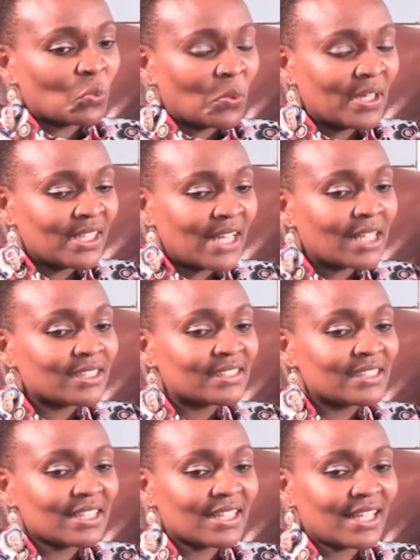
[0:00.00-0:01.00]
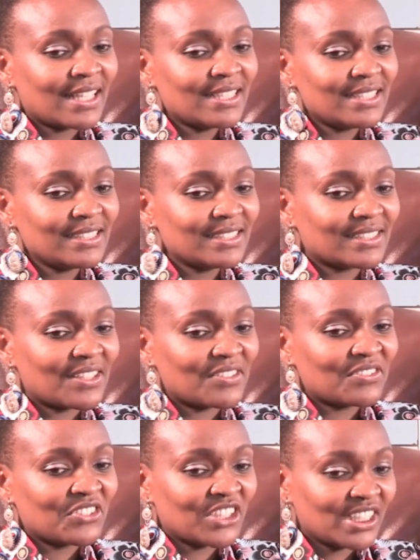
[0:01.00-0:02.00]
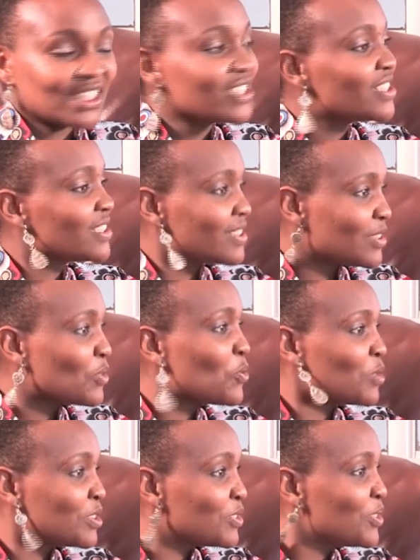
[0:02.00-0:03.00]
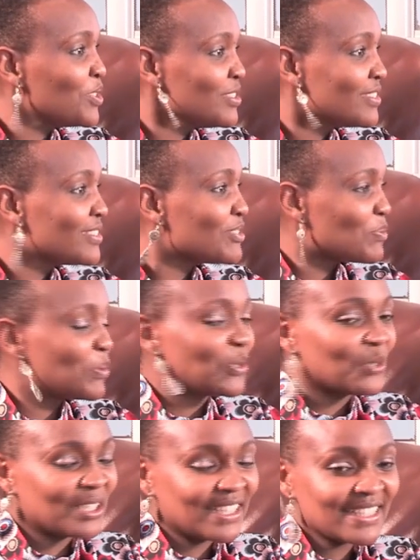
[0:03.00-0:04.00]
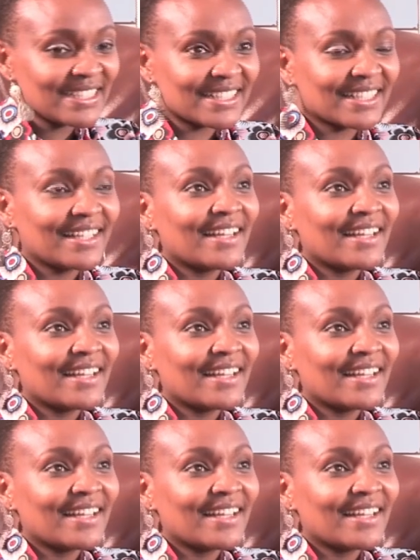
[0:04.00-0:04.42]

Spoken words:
Well, I'll say that is a very interesting question, to be honest.